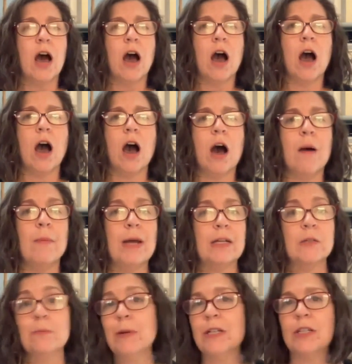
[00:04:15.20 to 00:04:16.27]
And
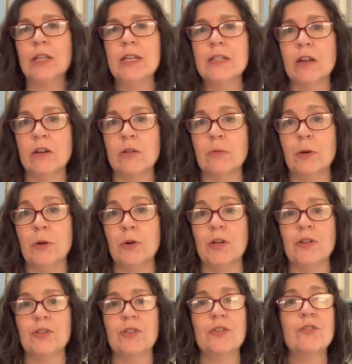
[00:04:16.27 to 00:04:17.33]
especially as
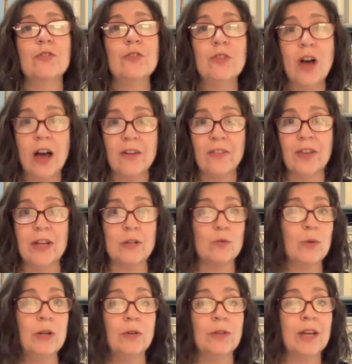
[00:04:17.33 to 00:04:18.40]
entrepreneurs, there's a lot of things
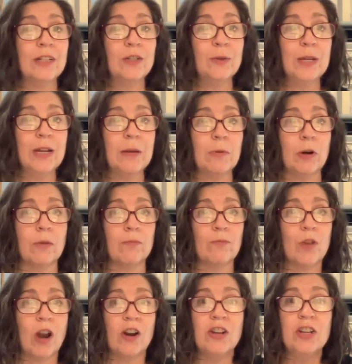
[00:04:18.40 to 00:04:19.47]
we don't like doing anymore.
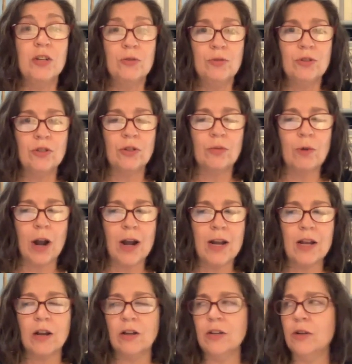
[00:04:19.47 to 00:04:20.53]
Are you still
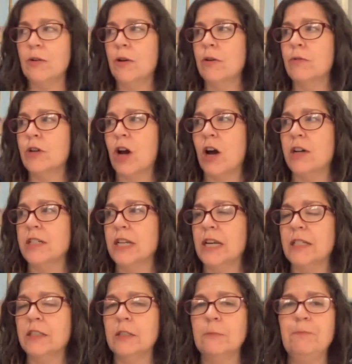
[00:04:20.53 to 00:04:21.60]
writing all your own
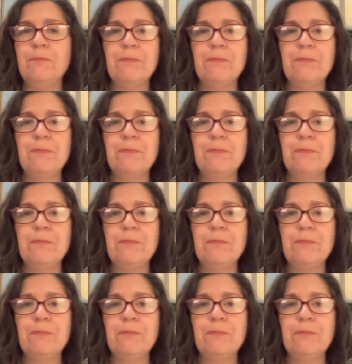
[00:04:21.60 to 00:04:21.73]
content?